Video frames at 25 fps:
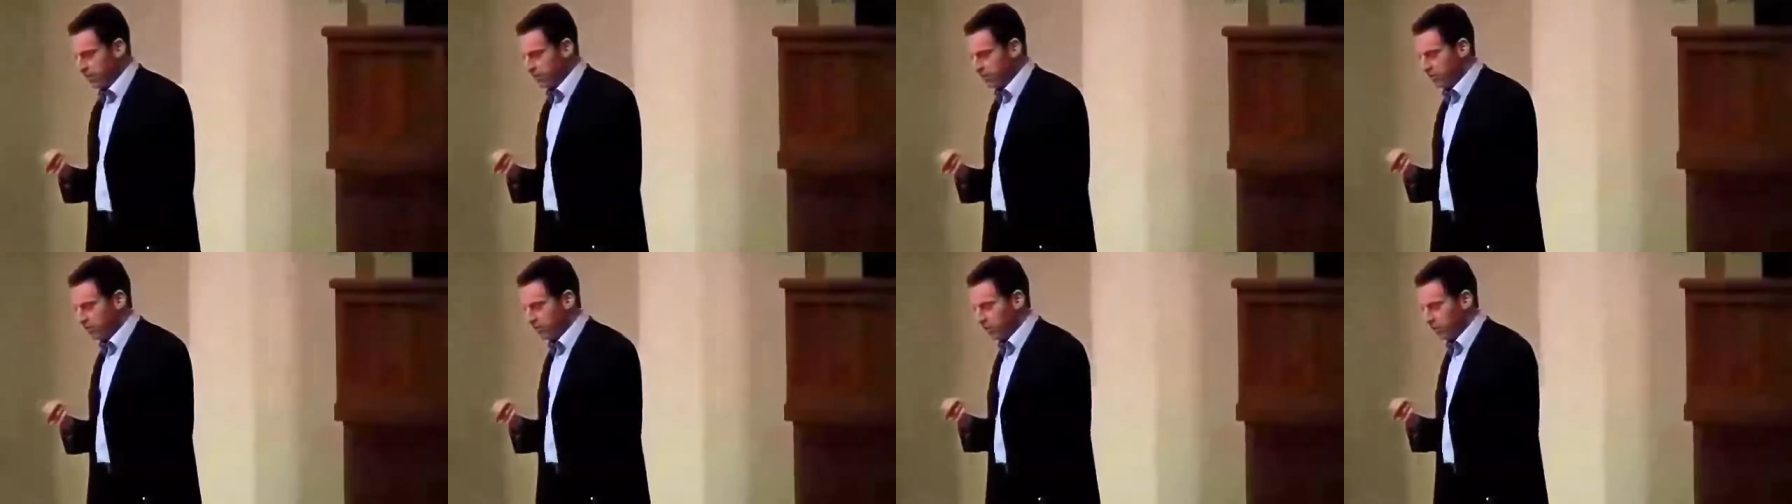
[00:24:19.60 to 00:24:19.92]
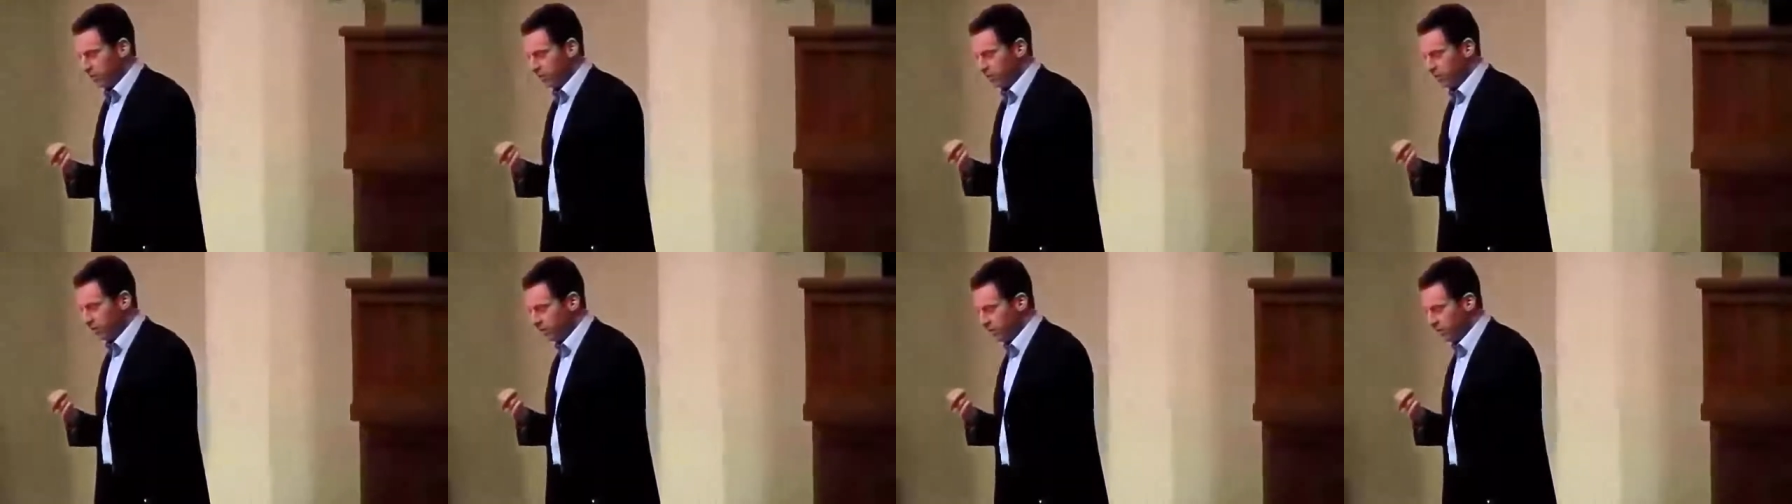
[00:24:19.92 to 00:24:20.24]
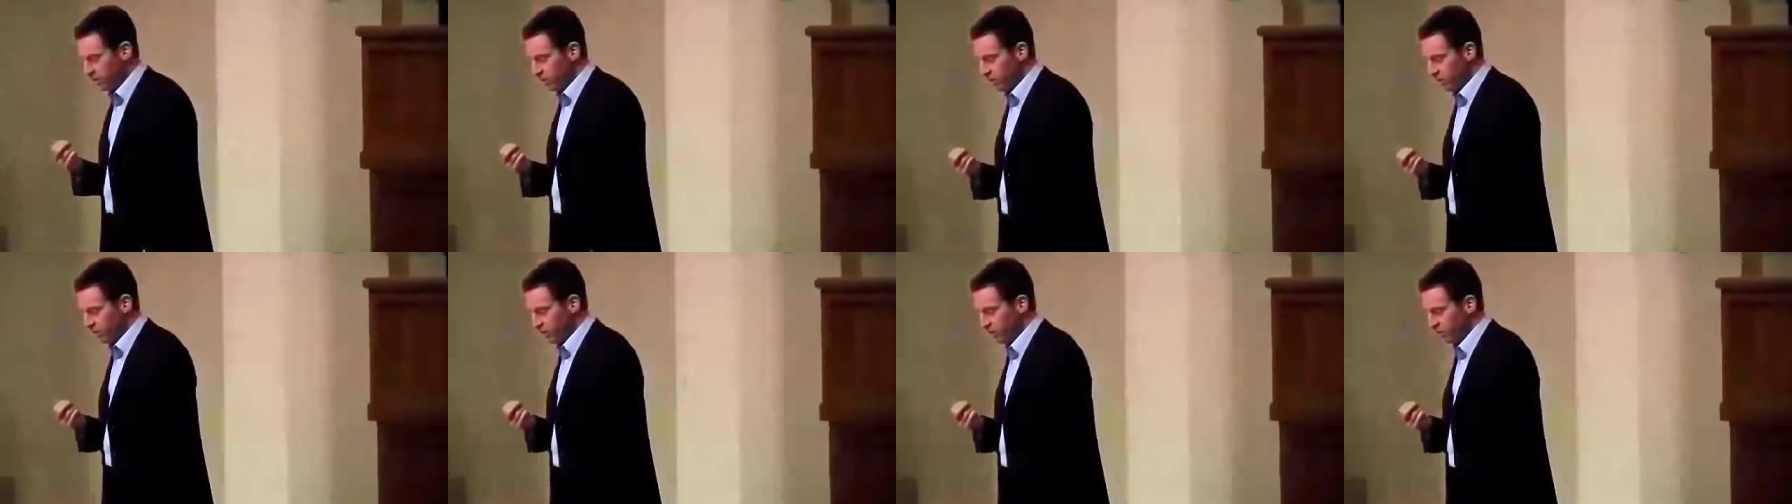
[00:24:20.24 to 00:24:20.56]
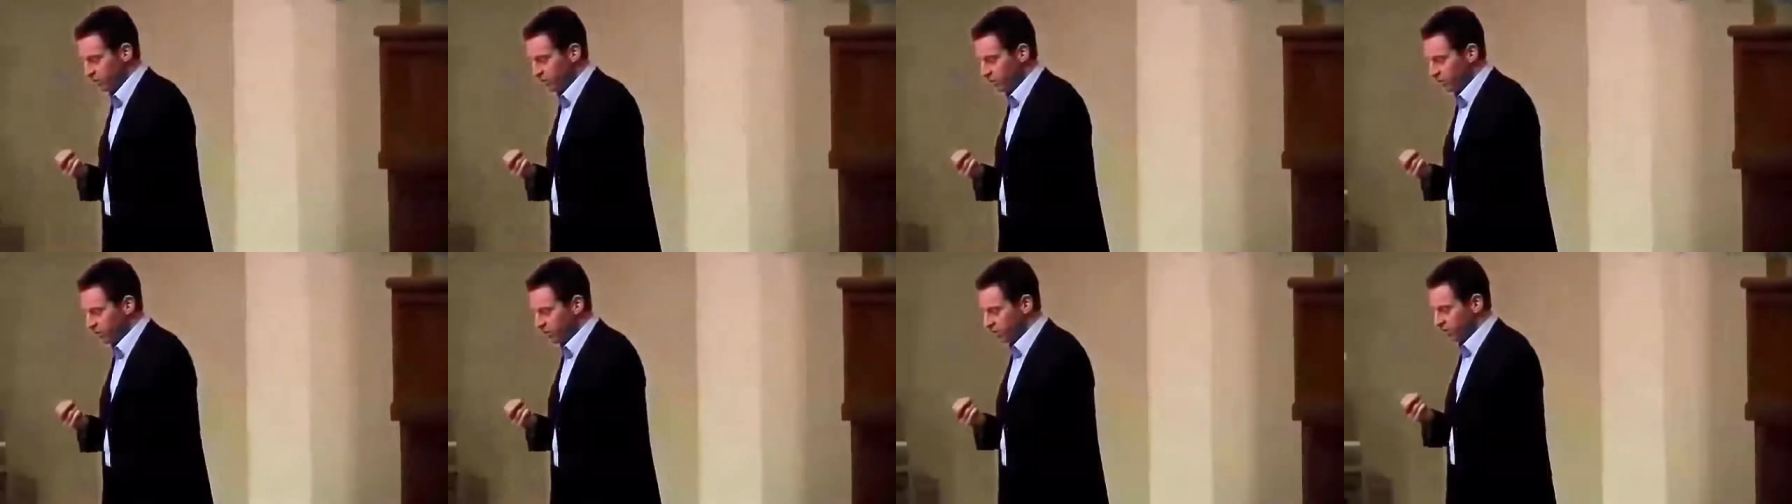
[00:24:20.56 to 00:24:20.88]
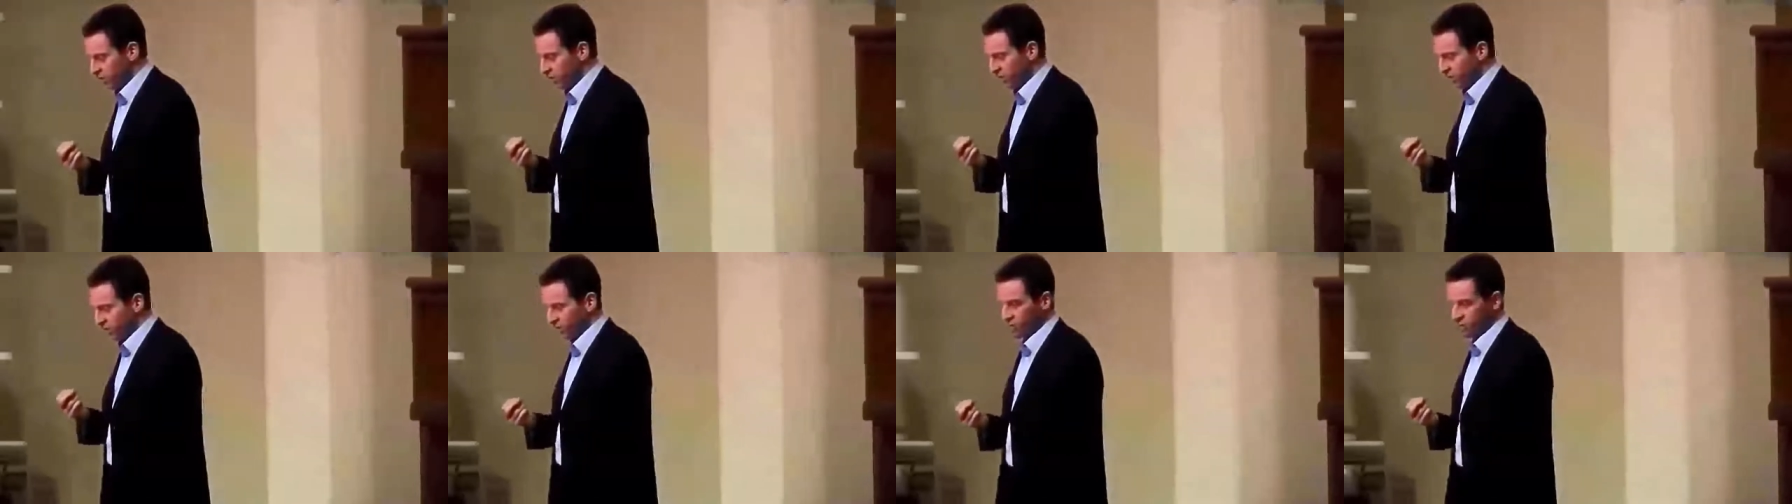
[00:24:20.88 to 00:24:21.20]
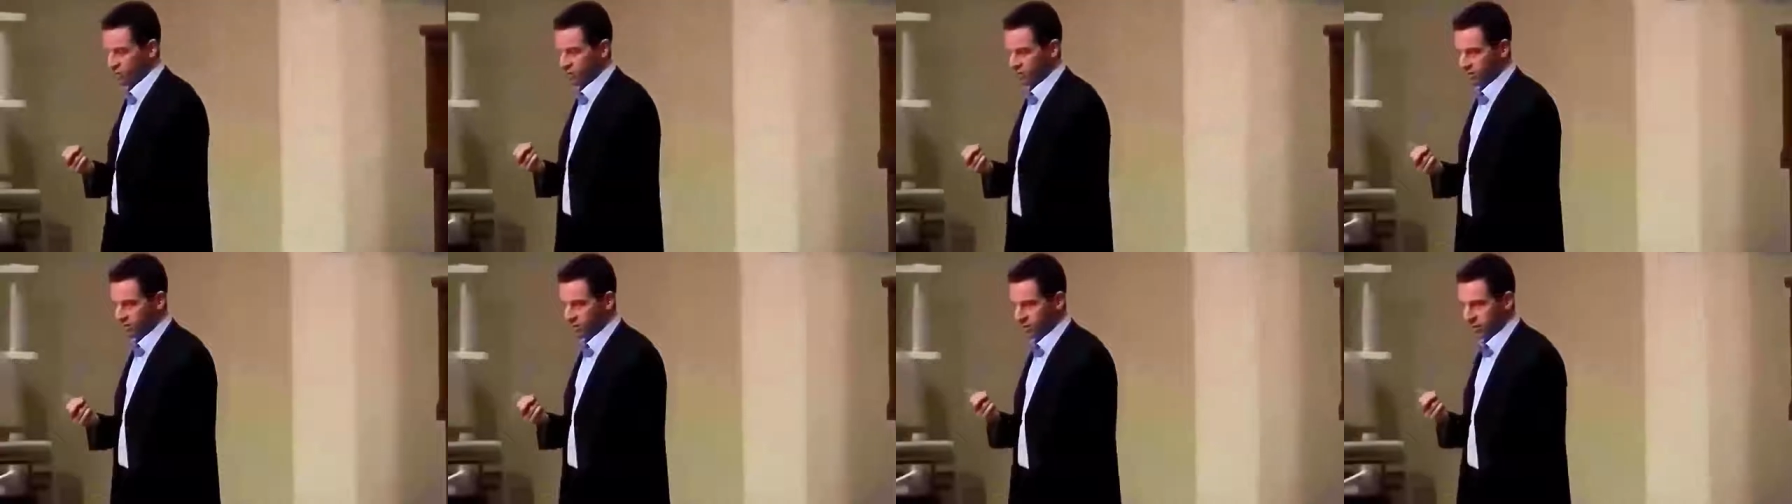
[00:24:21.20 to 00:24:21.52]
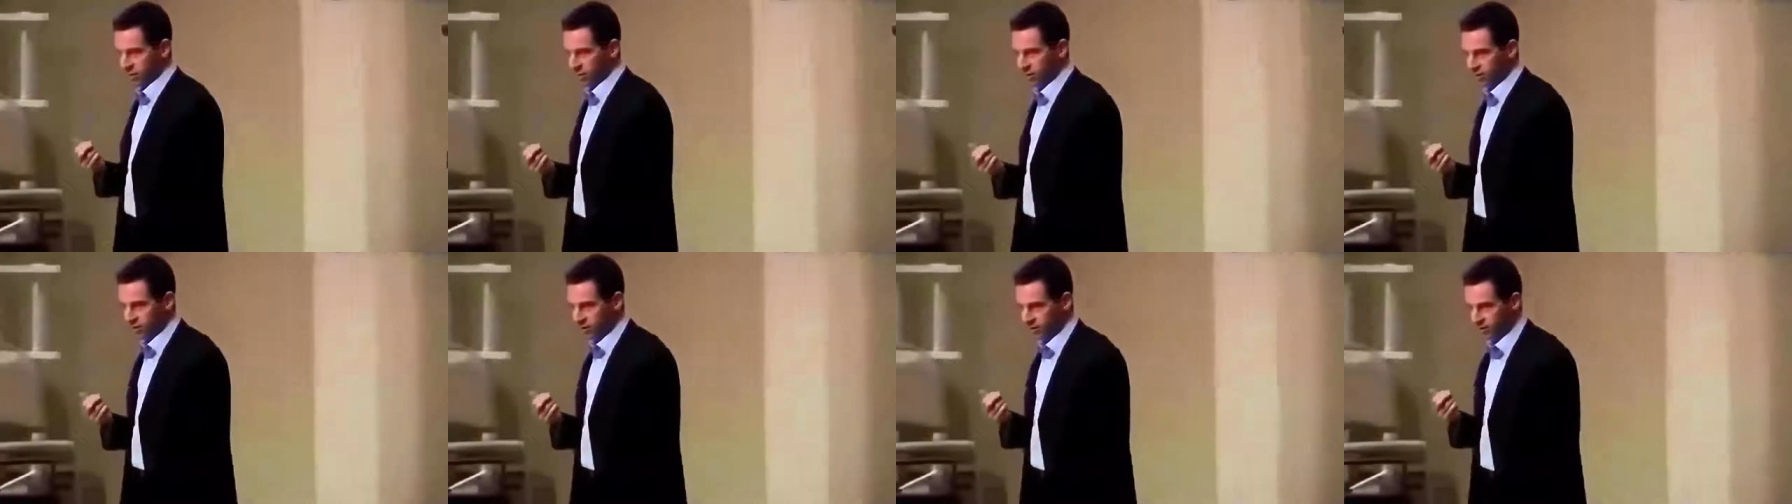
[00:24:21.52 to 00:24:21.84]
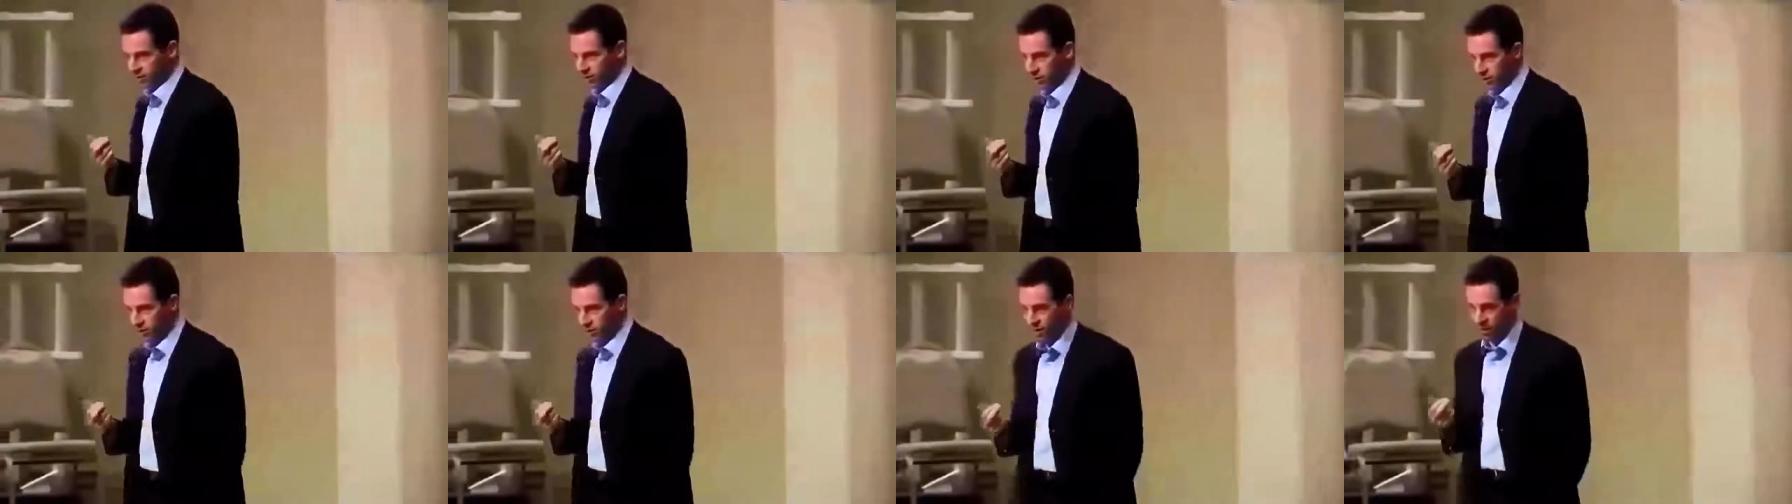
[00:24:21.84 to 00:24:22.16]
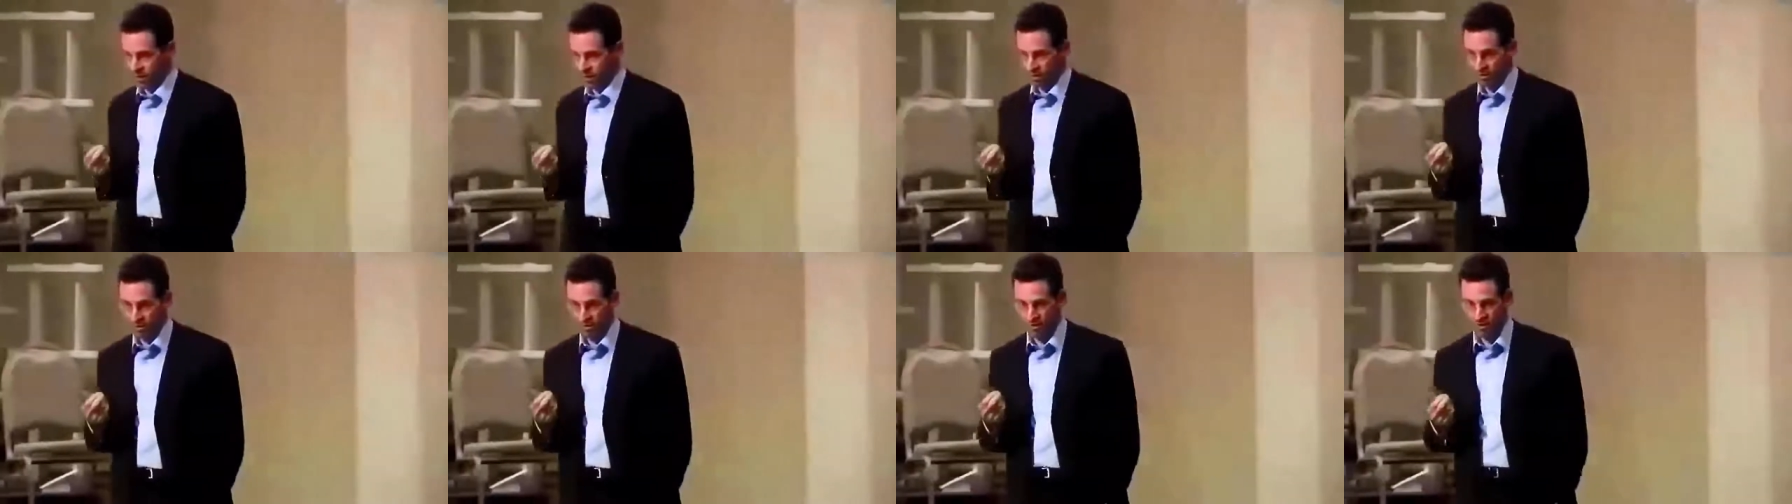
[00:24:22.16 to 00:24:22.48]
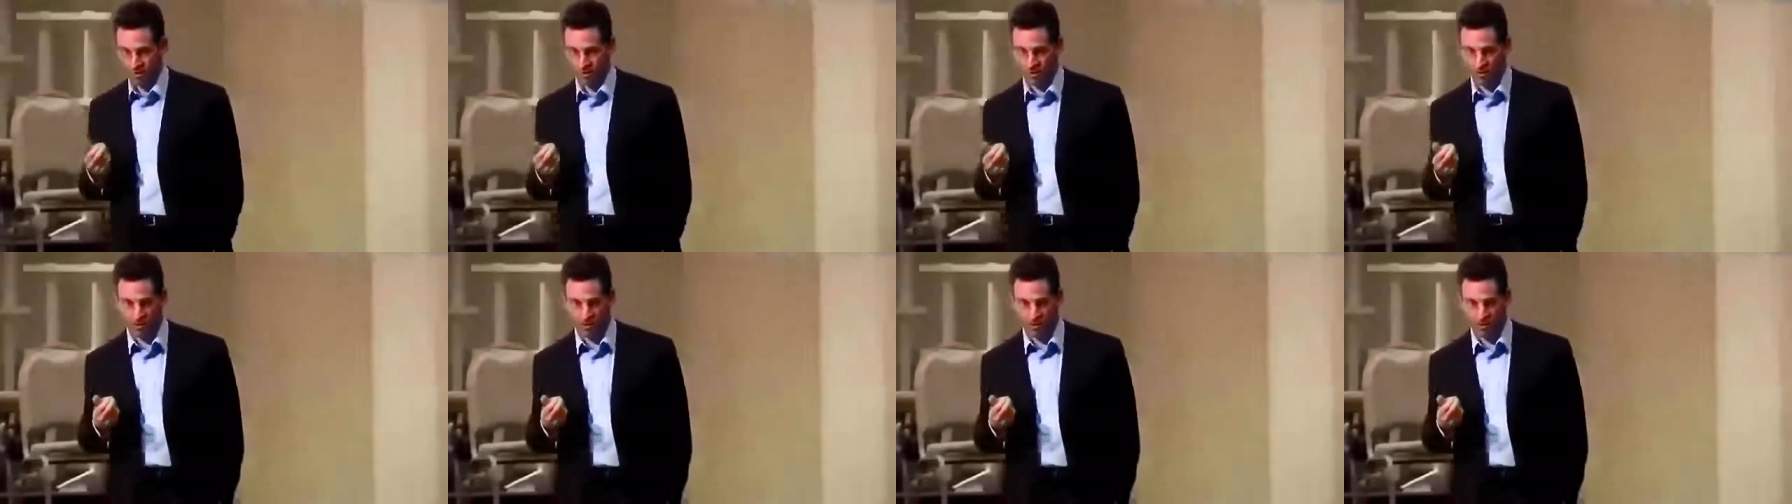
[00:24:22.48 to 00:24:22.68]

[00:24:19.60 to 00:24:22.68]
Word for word: thought that science will never be able to tell us